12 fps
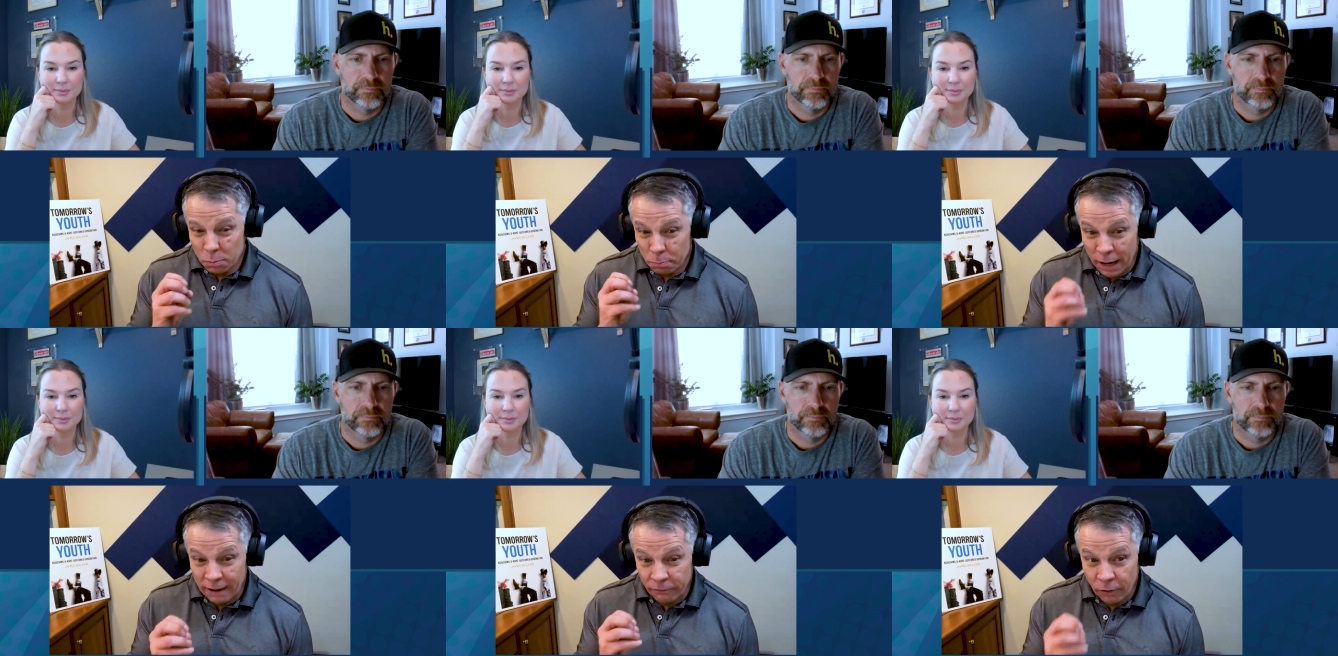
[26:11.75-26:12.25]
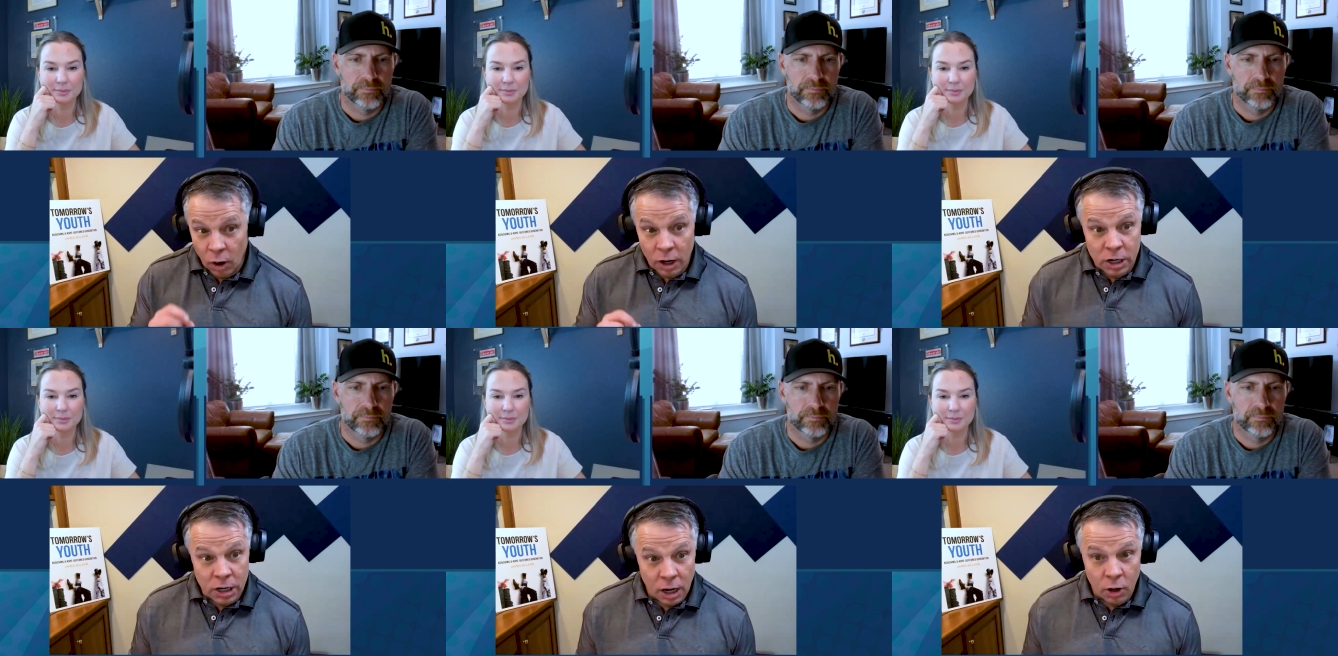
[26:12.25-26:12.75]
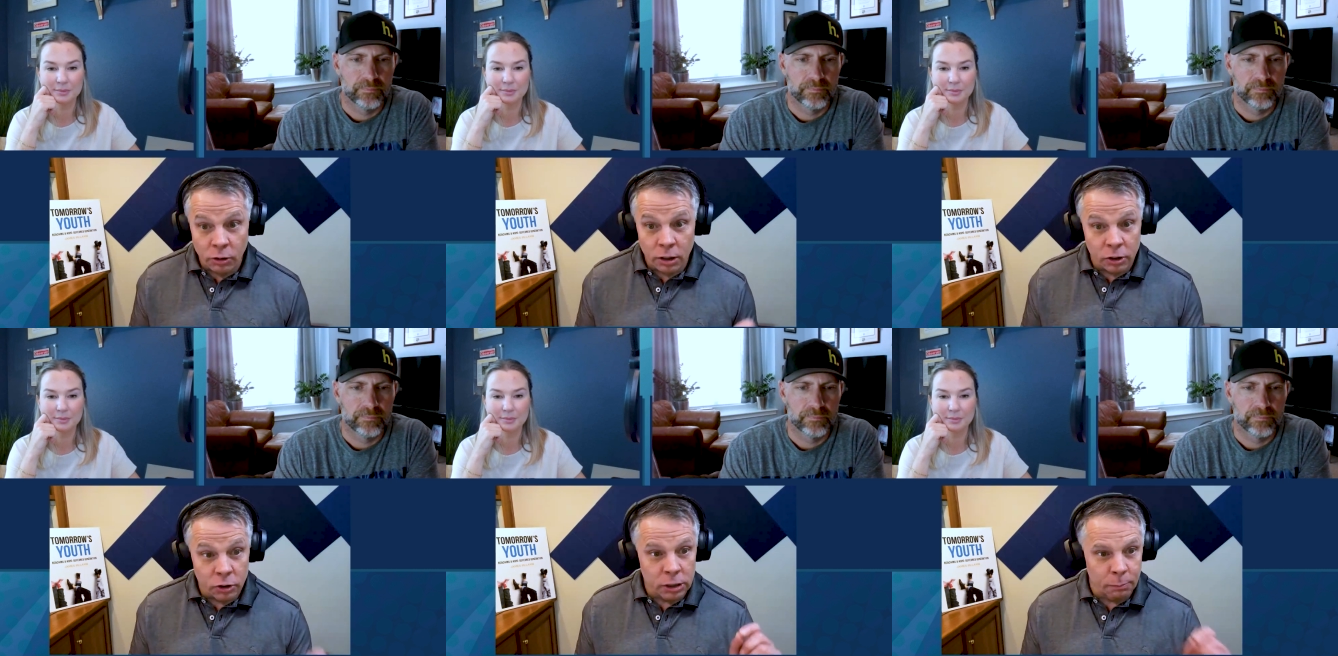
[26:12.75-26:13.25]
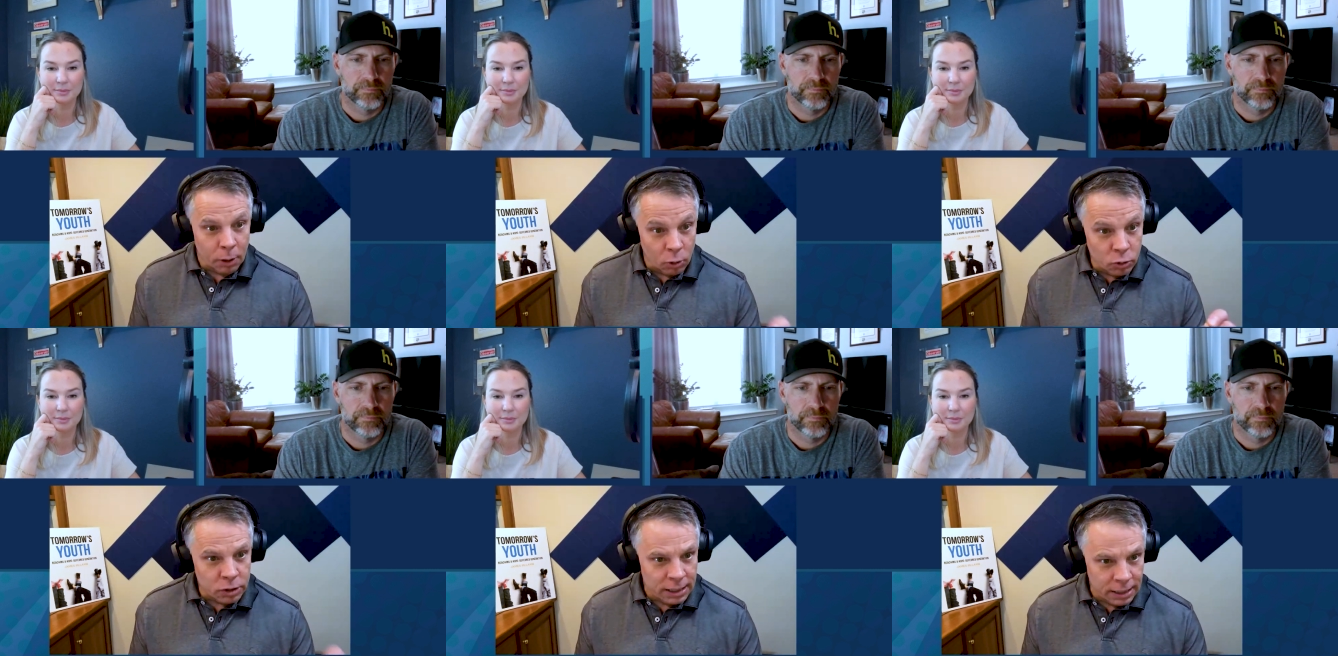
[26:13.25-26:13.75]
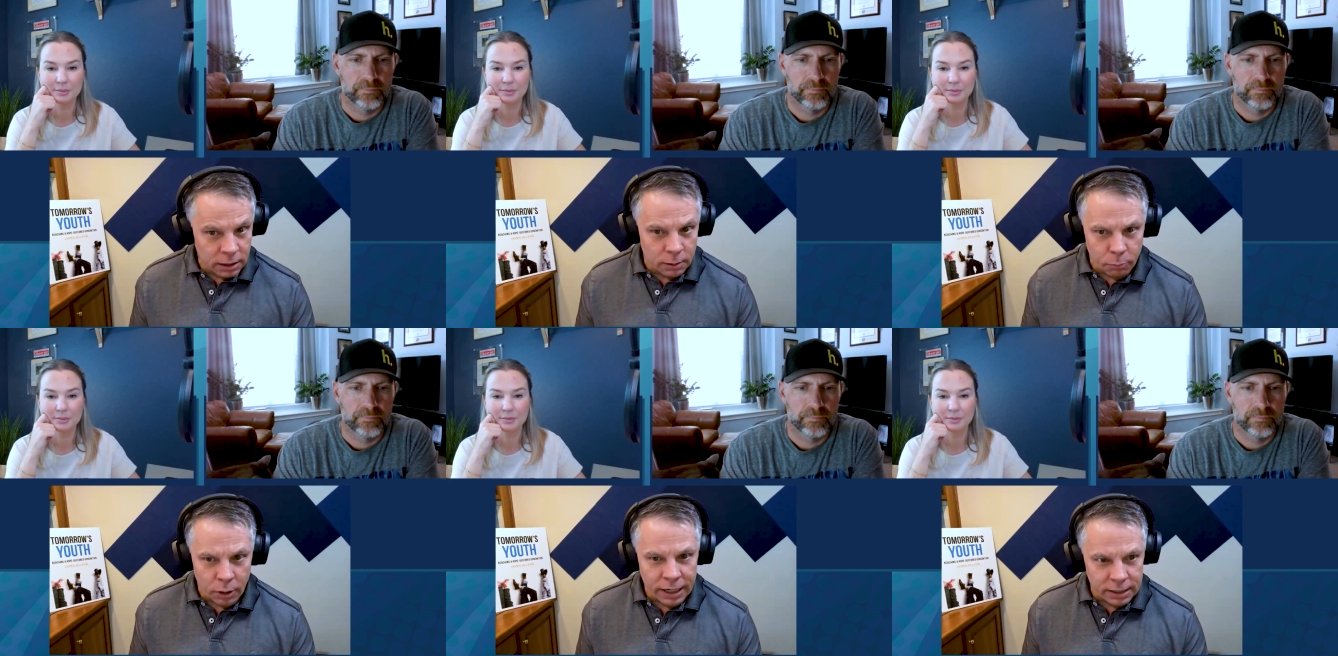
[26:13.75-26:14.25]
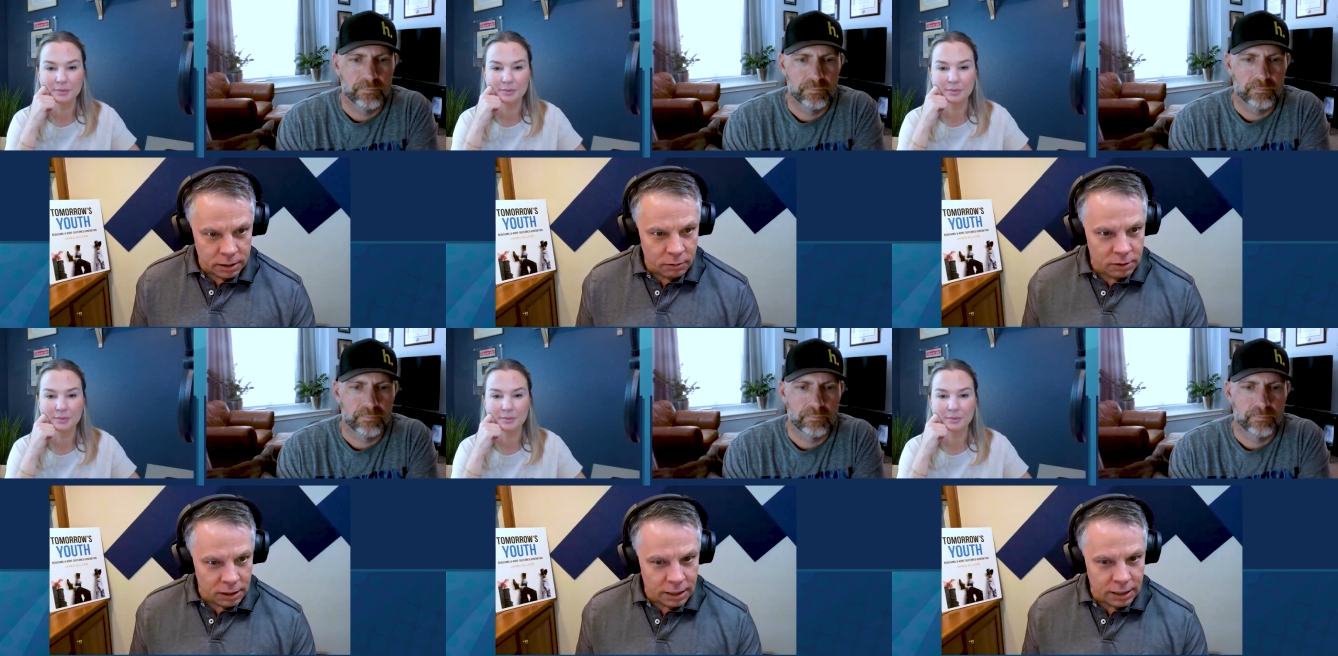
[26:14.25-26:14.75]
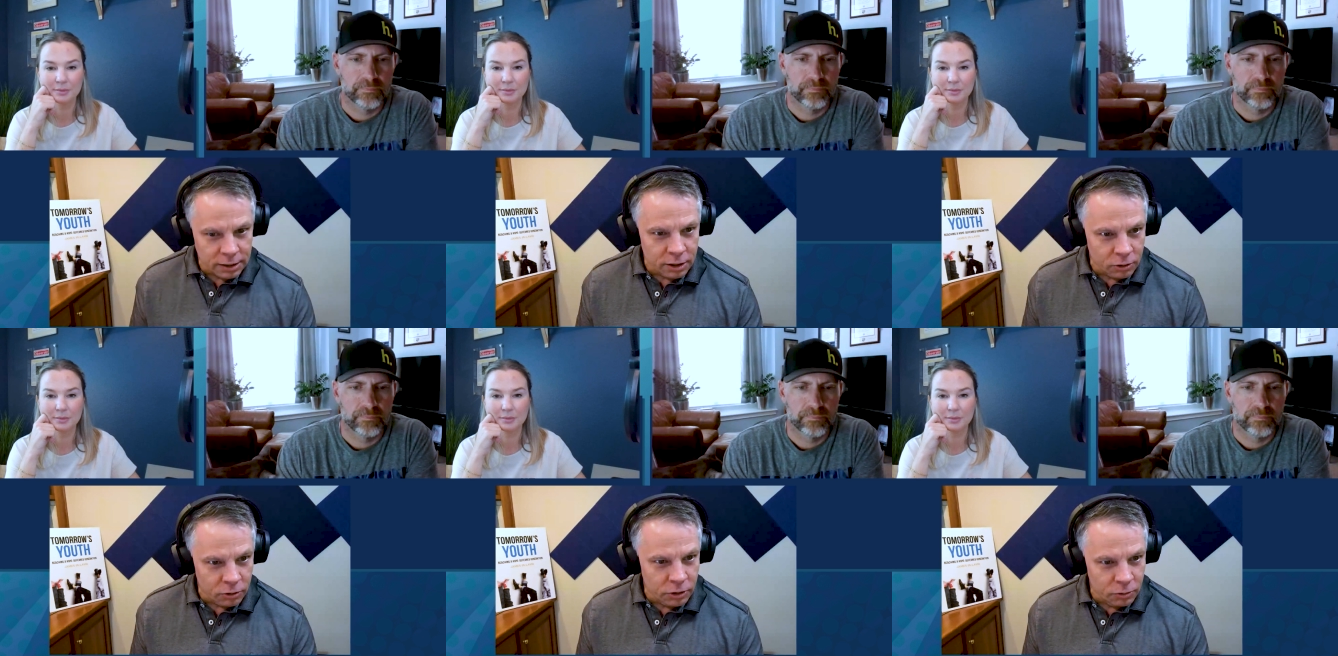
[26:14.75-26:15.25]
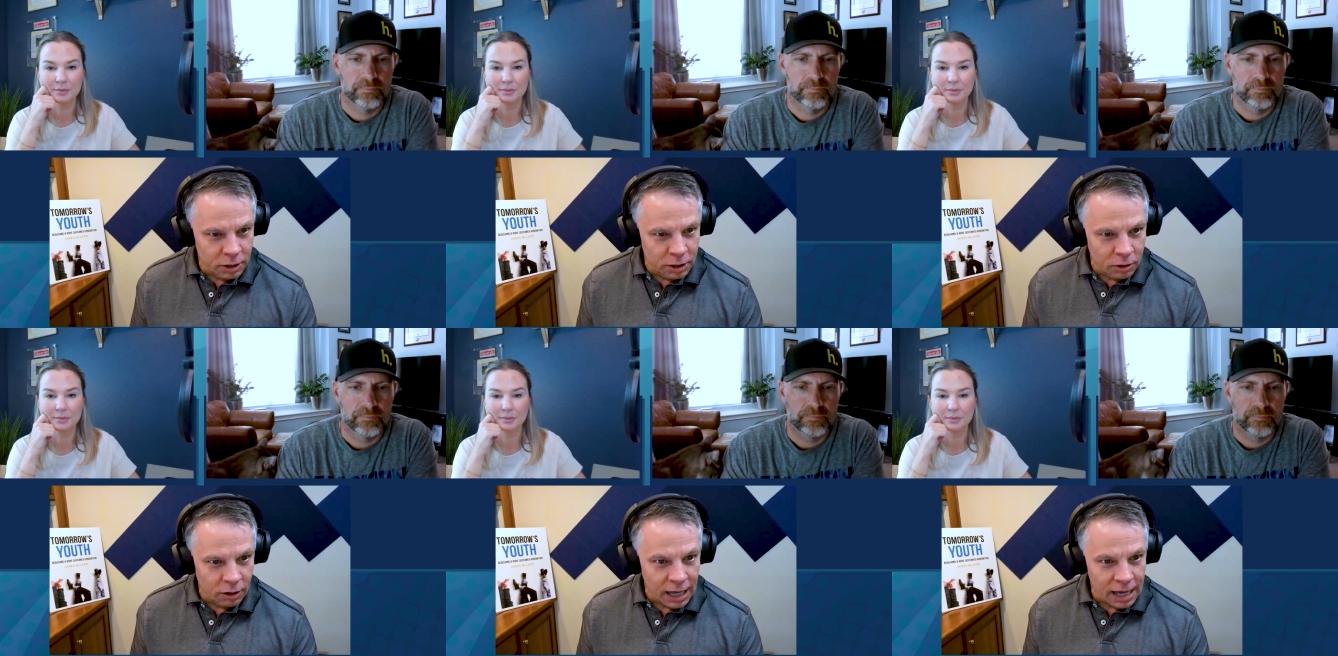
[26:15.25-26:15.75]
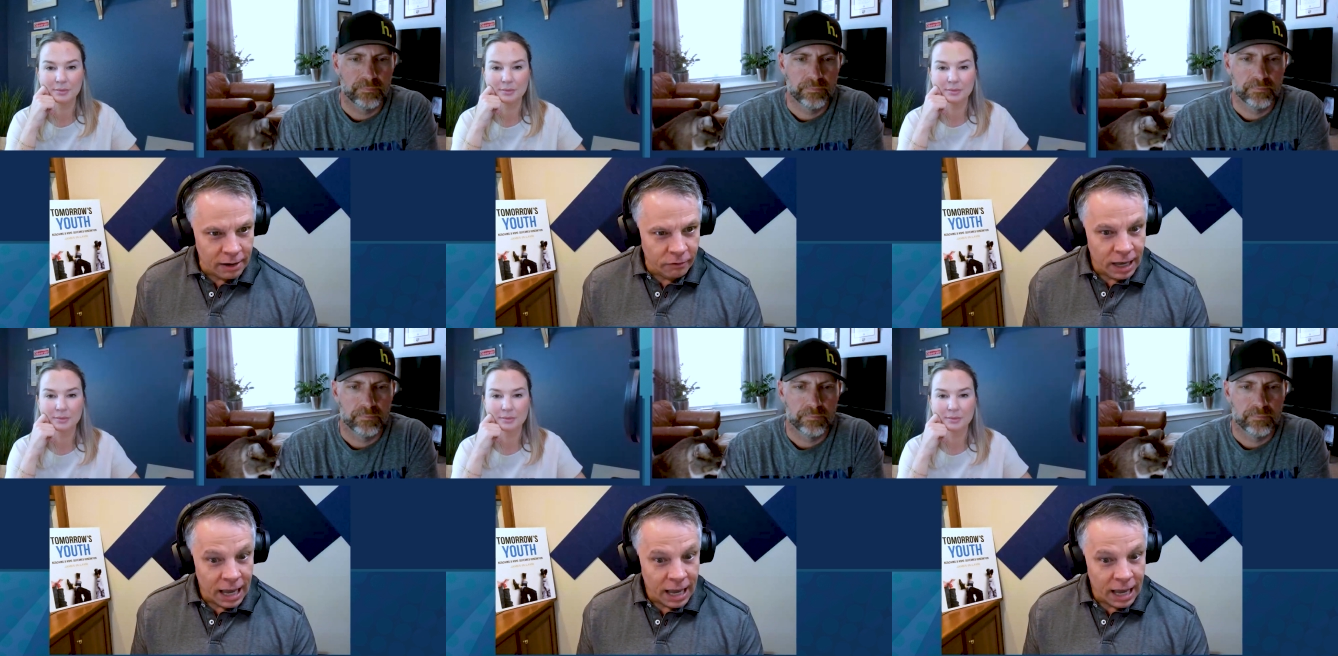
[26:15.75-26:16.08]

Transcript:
Speaker 1: by far know that they're supposed to hit the brakes on the things that they're doing in their life,